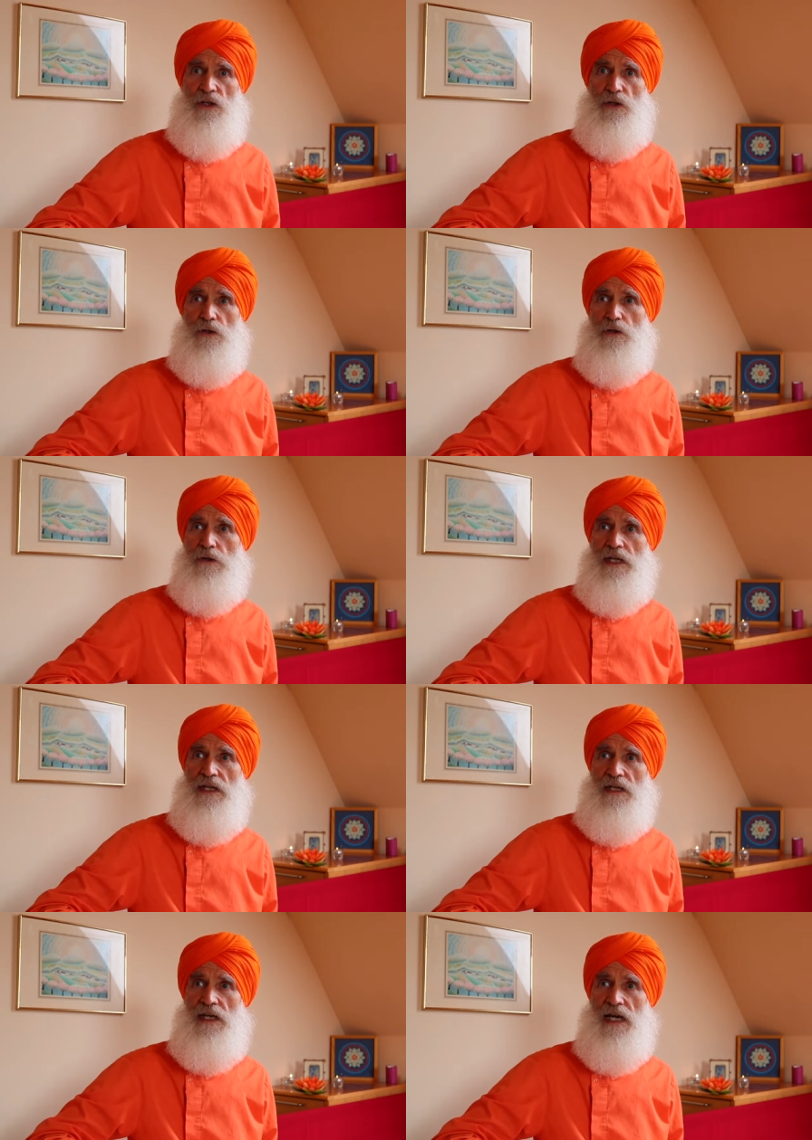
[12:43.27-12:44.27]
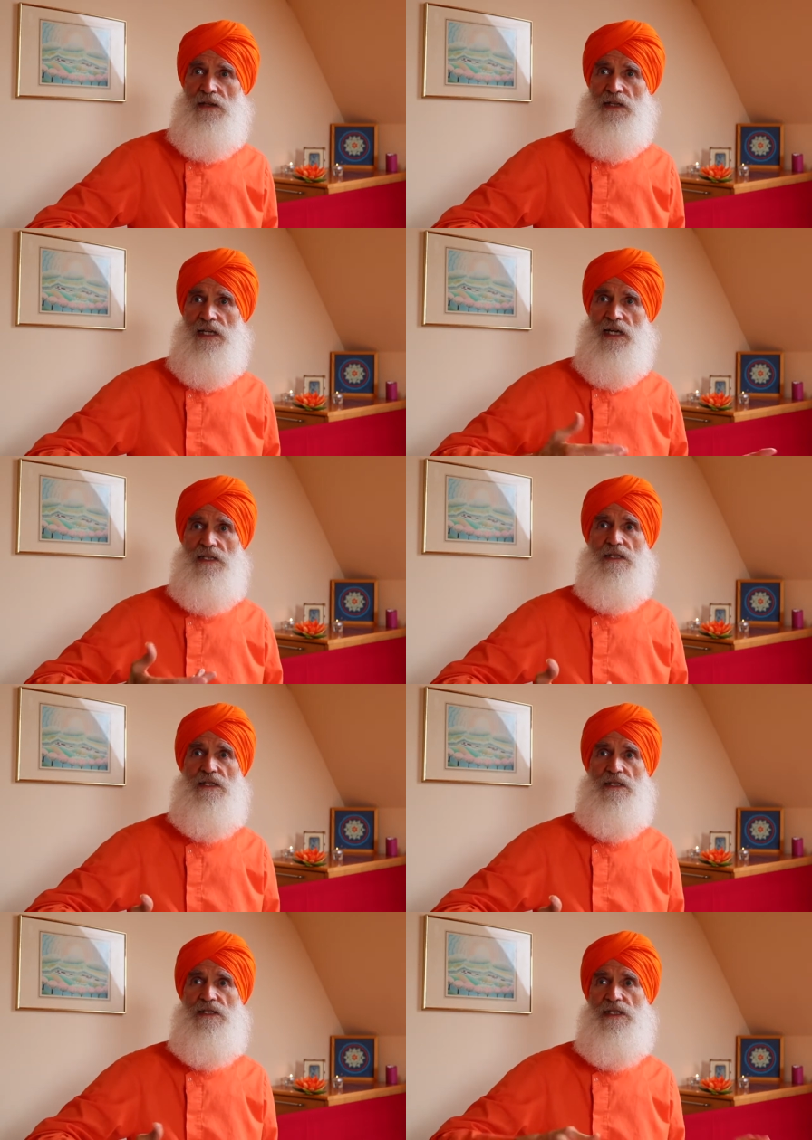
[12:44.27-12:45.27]
You're looking at the
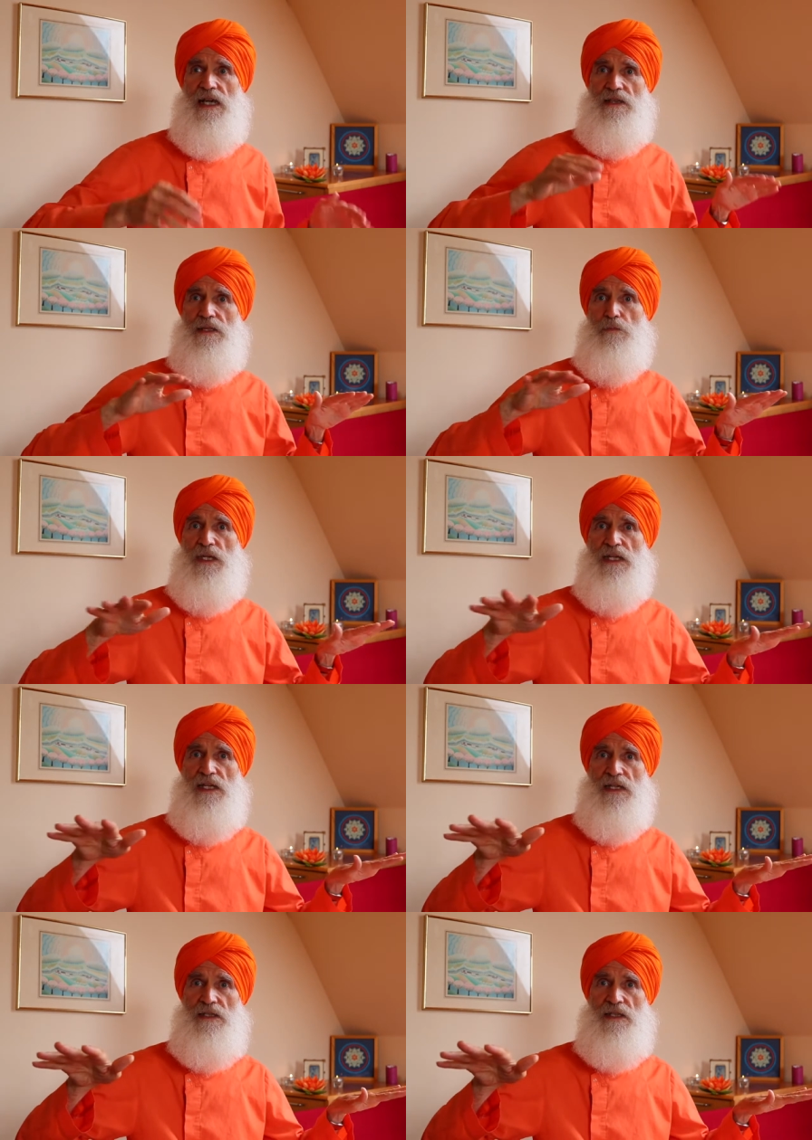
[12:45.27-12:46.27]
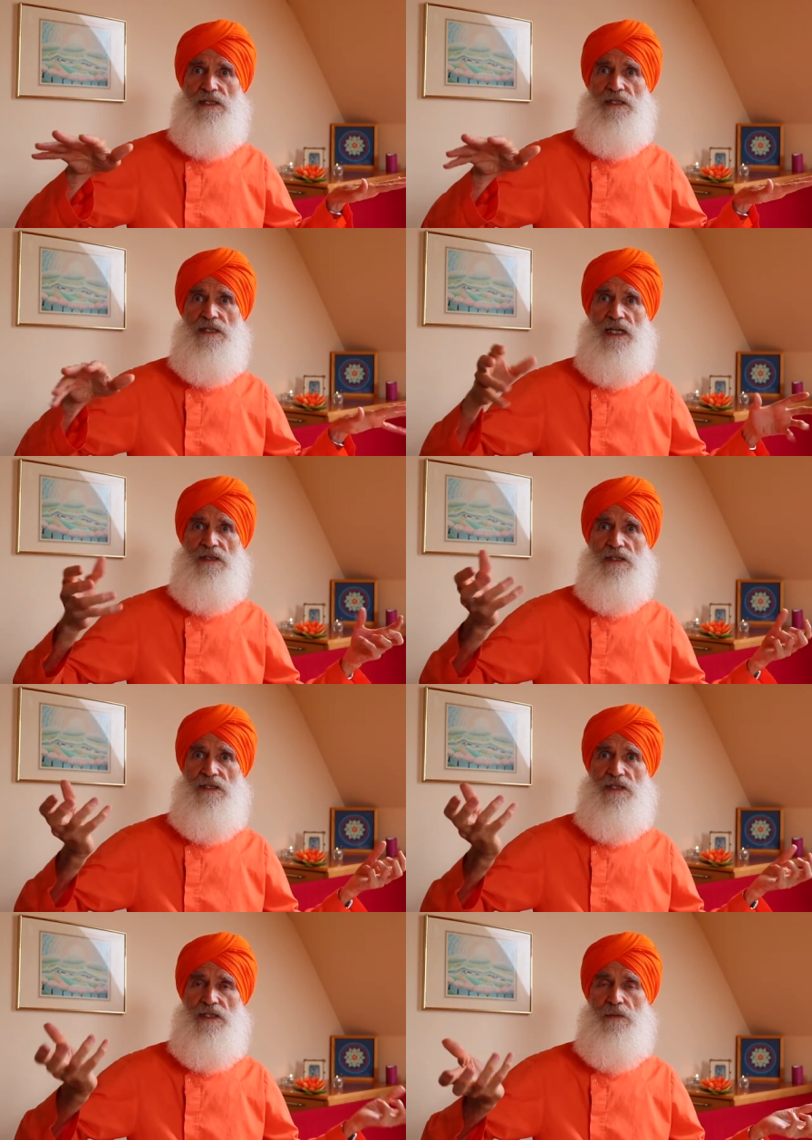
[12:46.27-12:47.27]
essence, at the beingness, at the
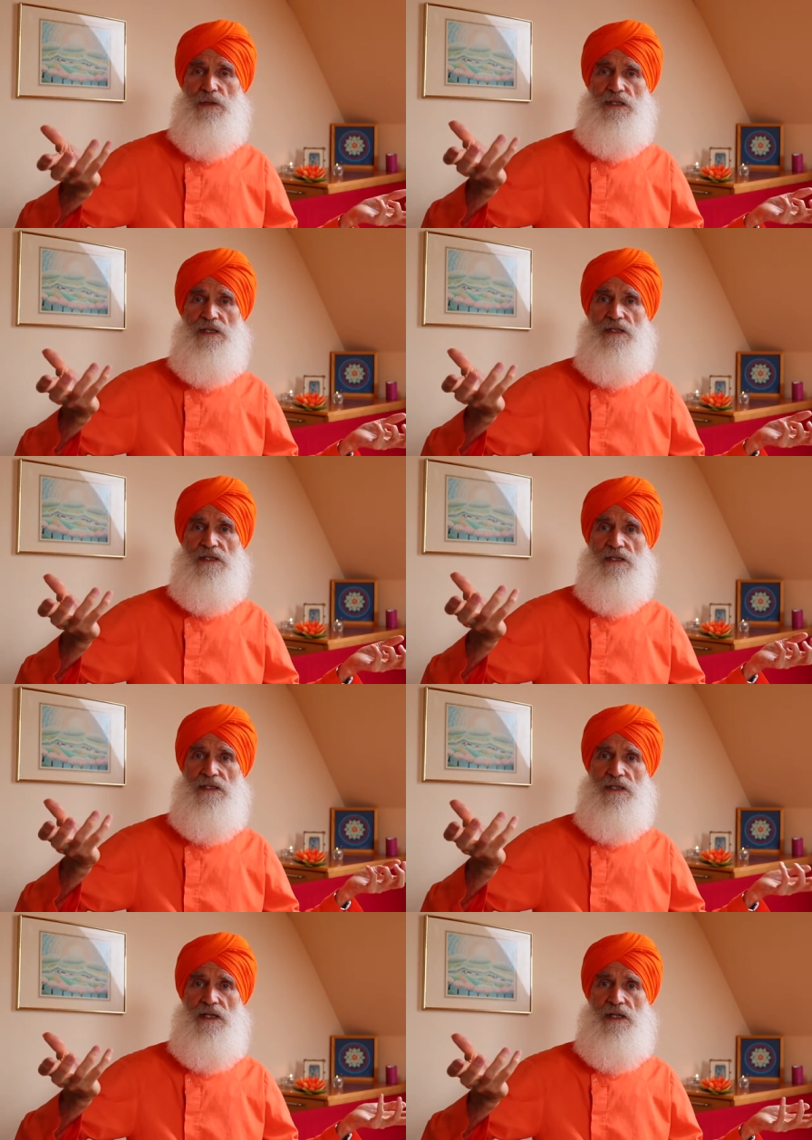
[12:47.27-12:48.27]
substance,